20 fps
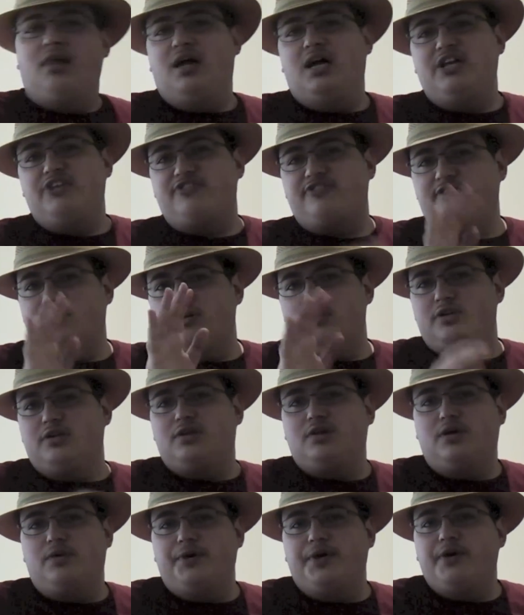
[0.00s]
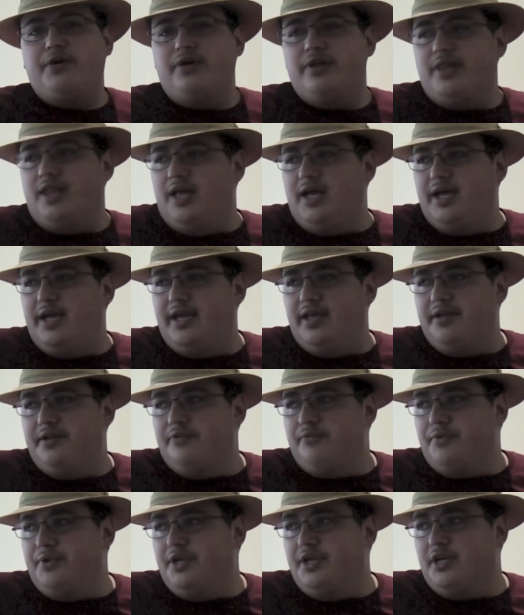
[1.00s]
I started going online
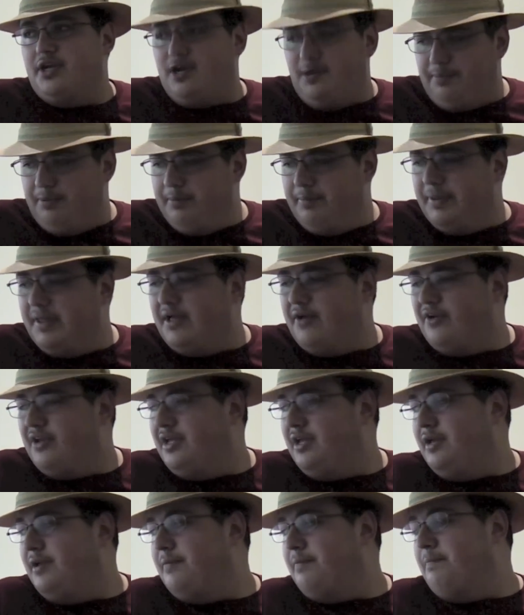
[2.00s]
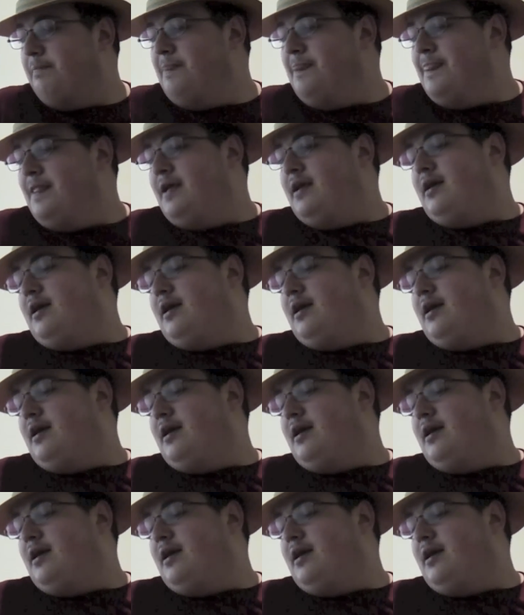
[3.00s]
and reading up about him.